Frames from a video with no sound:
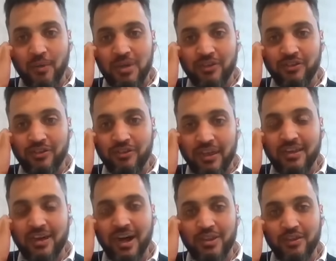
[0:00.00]
because it
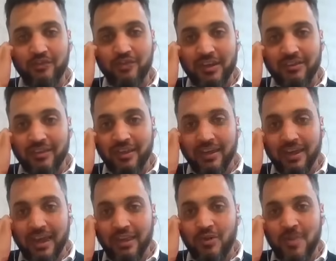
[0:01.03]
kind of,
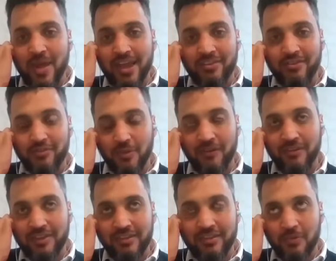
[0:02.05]
it remains one of the
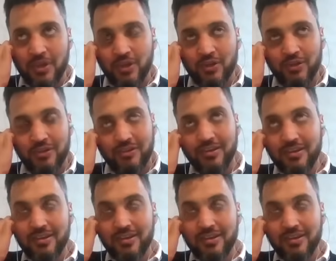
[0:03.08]
things that we don't